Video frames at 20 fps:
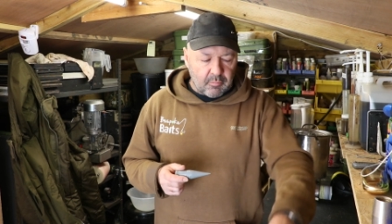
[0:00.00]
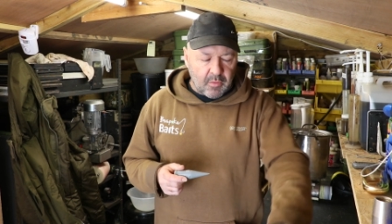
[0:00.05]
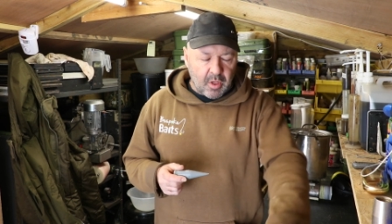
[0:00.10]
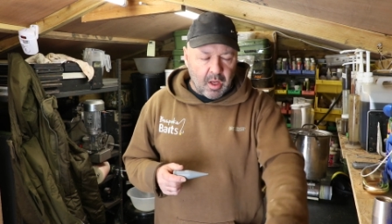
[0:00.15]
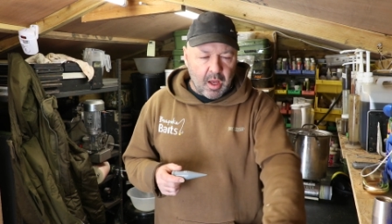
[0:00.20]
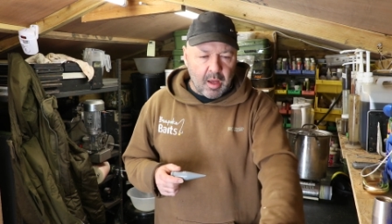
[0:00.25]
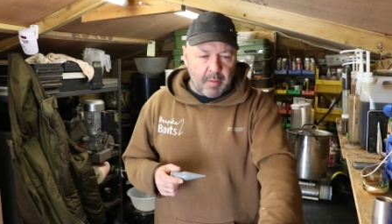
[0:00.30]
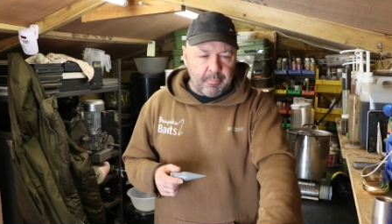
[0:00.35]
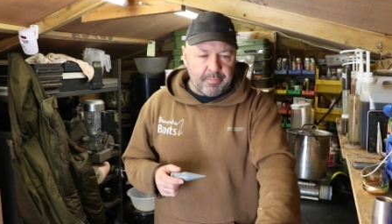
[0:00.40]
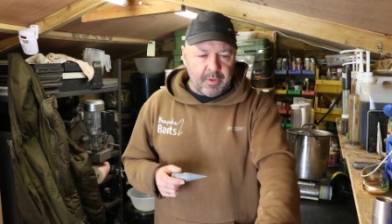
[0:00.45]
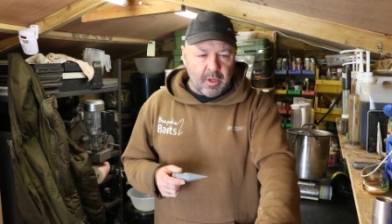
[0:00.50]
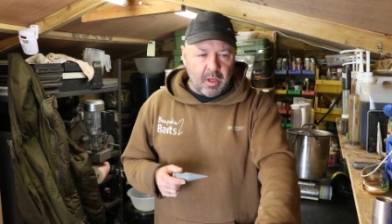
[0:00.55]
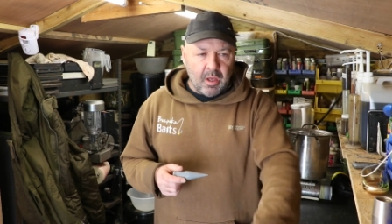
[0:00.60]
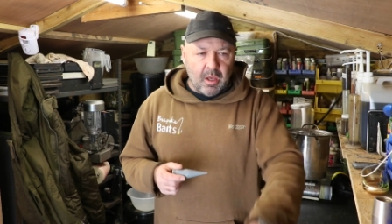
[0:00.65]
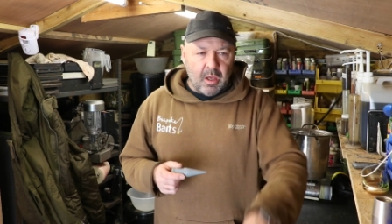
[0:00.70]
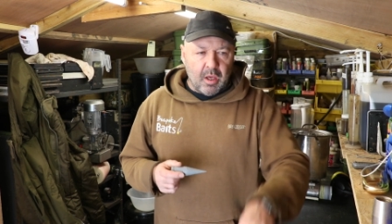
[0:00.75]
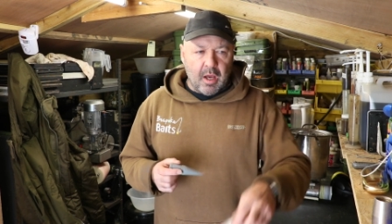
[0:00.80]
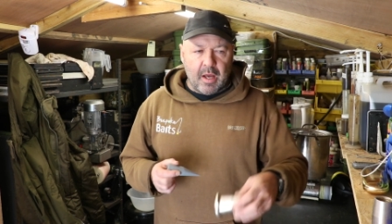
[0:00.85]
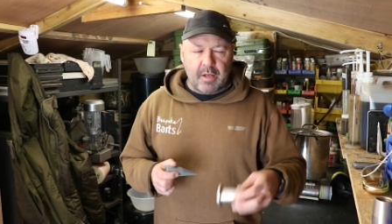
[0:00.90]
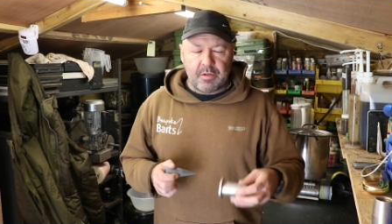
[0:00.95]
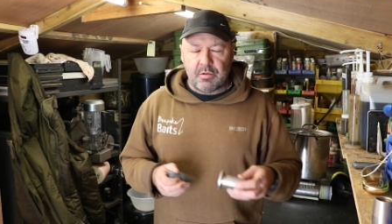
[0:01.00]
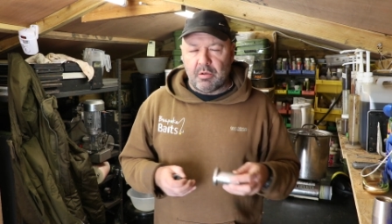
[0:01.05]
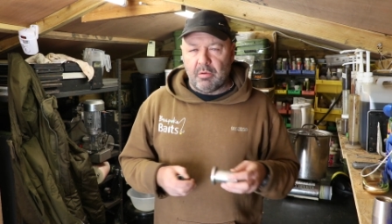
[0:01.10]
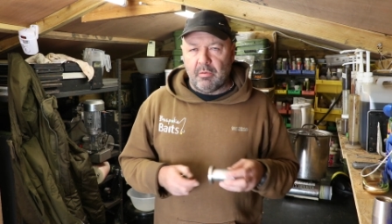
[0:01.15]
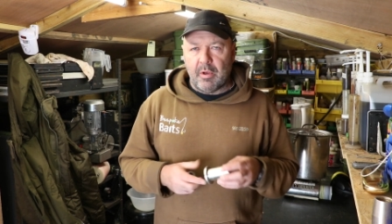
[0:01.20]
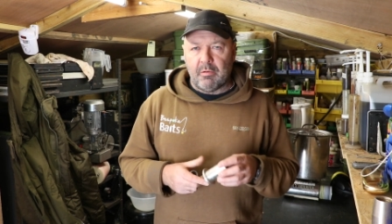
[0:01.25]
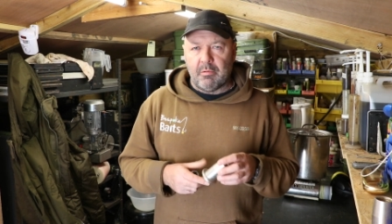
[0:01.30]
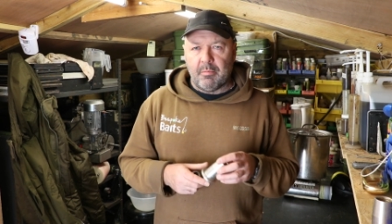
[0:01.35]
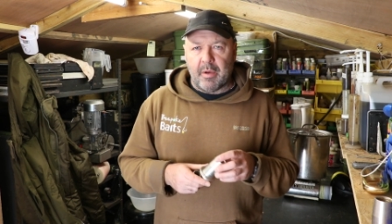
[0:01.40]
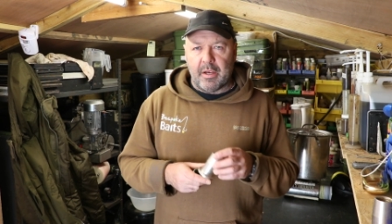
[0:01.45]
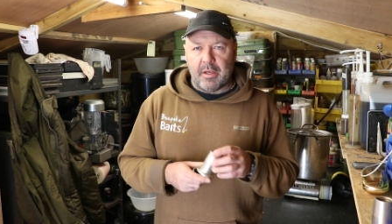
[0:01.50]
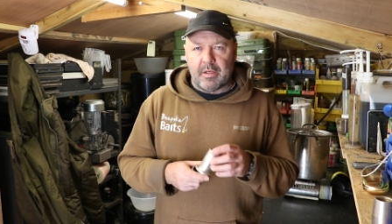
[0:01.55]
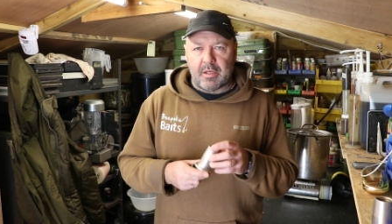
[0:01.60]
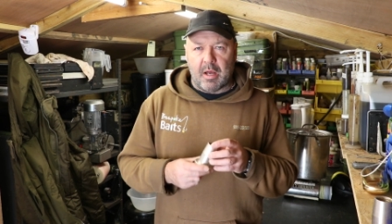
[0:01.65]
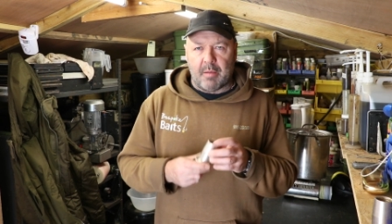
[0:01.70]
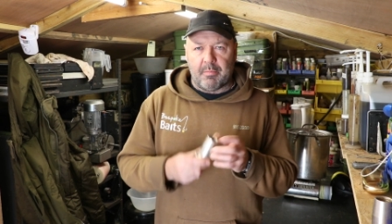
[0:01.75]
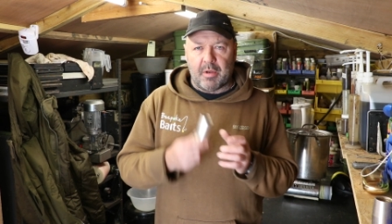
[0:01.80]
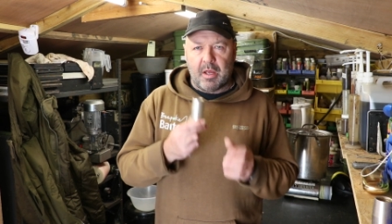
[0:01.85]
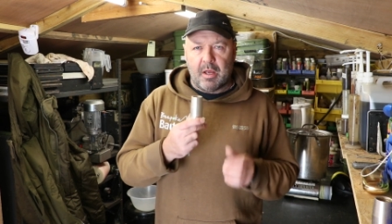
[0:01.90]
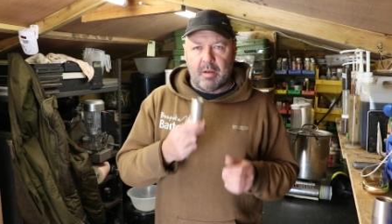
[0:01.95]
I done away with my
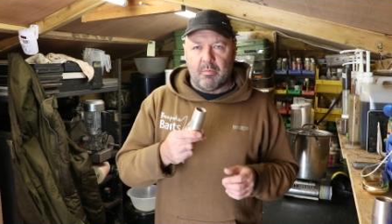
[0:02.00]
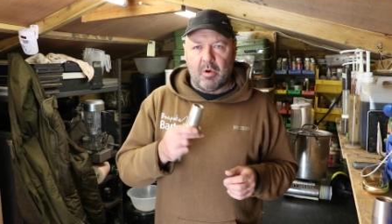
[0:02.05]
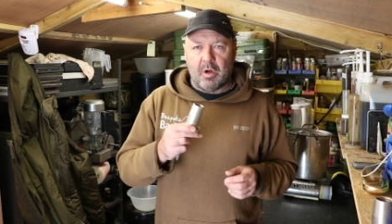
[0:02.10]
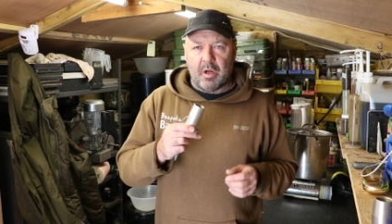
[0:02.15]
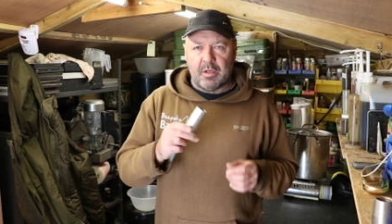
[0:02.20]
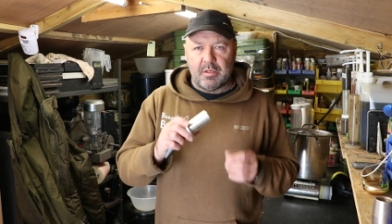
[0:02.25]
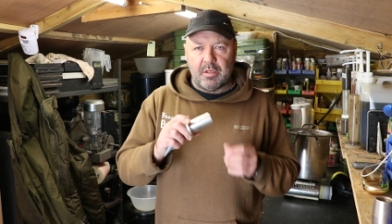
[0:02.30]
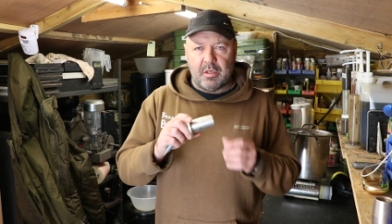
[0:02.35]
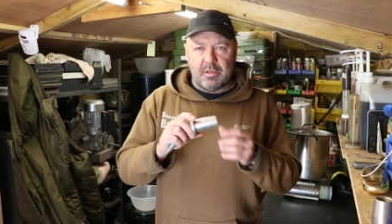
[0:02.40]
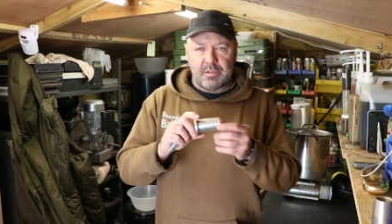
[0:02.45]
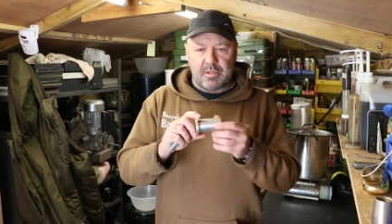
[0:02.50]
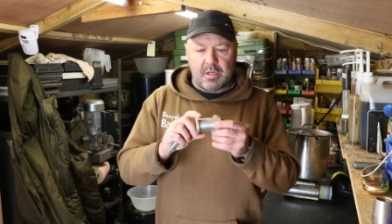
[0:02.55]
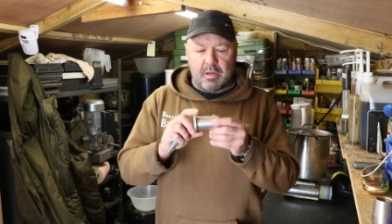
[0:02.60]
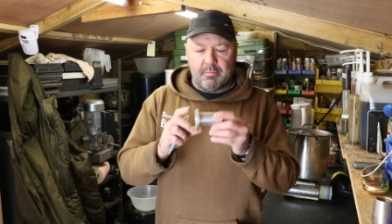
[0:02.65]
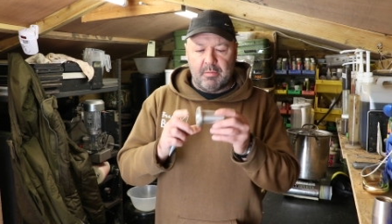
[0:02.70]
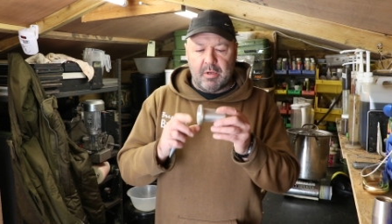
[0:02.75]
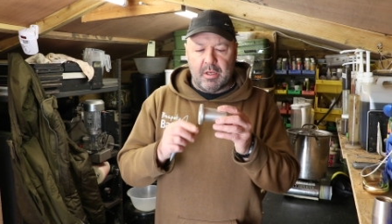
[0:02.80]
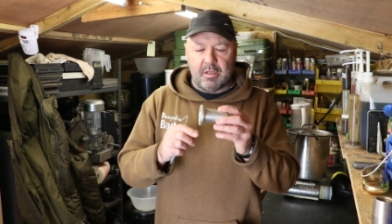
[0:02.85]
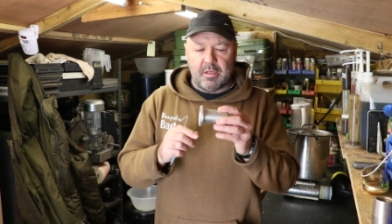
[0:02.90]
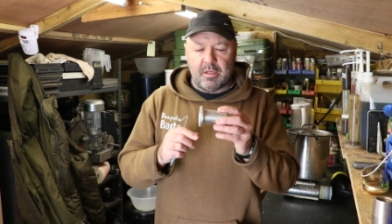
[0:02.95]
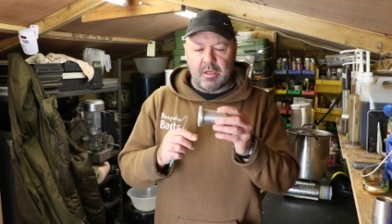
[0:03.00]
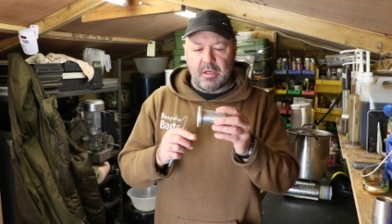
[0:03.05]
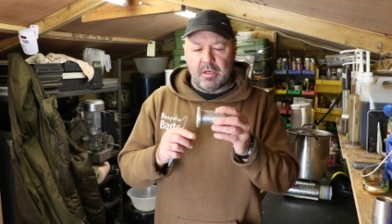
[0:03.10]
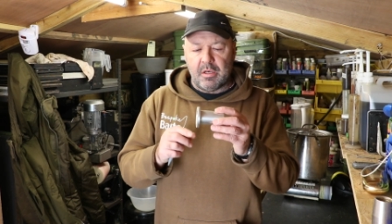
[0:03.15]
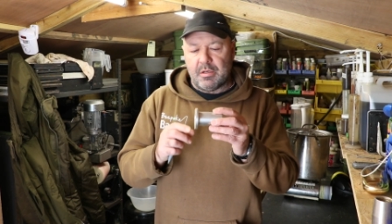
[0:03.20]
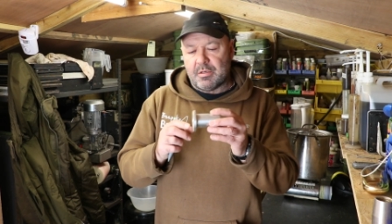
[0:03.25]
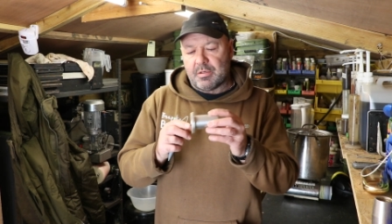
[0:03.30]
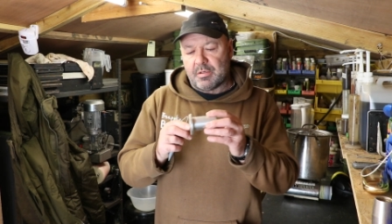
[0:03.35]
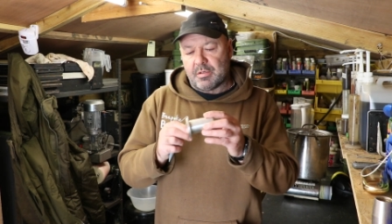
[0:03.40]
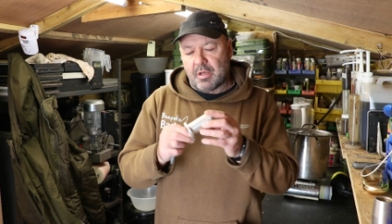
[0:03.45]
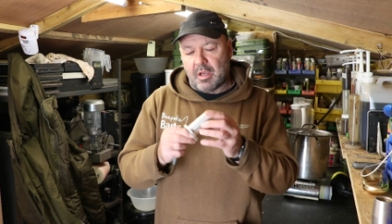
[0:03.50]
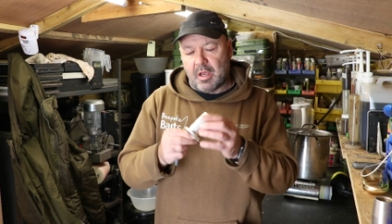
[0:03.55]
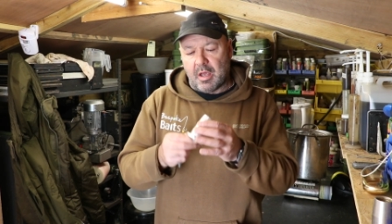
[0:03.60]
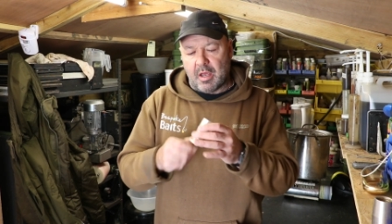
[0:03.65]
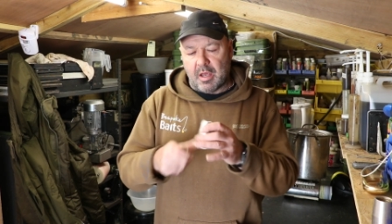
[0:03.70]
adapter, and what I did is I made these